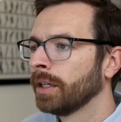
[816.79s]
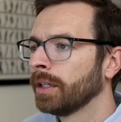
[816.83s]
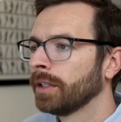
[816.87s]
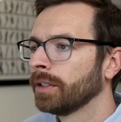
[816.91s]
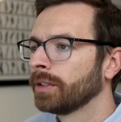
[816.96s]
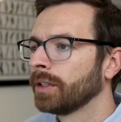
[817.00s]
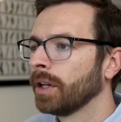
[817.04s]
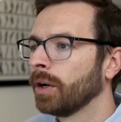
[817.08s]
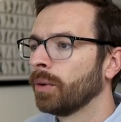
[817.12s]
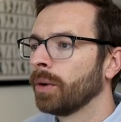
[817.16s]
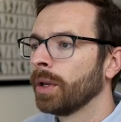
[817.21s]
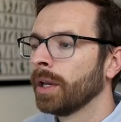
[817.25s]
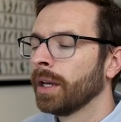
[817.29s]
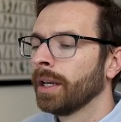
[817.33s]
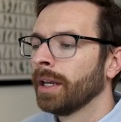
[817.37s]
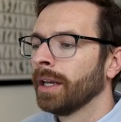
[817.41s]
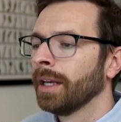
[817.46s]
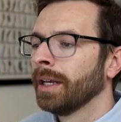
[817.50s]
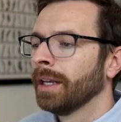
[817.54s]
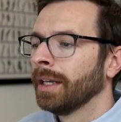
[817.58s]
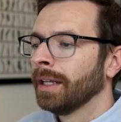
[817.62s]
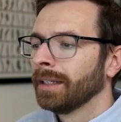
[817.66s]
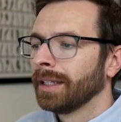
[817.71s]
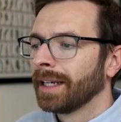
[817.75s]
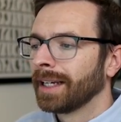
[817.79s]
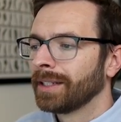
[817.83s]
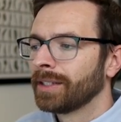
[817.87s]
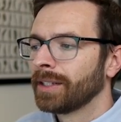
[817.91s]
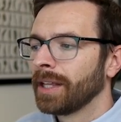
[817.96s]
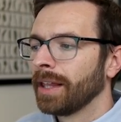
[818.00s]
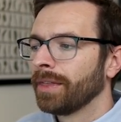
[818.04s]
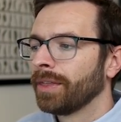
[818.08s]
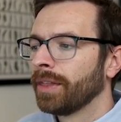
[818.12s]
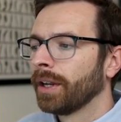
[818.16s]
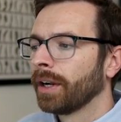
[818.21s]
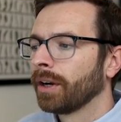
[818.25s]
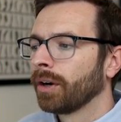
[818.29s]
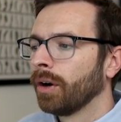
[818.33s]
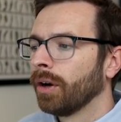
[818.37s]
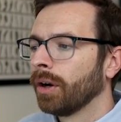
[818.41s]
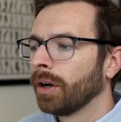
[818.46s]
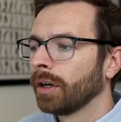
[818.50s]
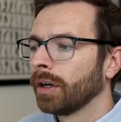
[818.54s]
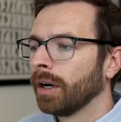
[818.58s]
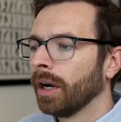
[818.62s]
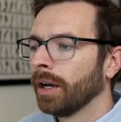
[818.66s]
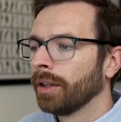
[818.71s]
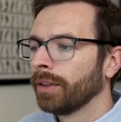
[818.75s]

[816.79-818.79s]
So like I said, there are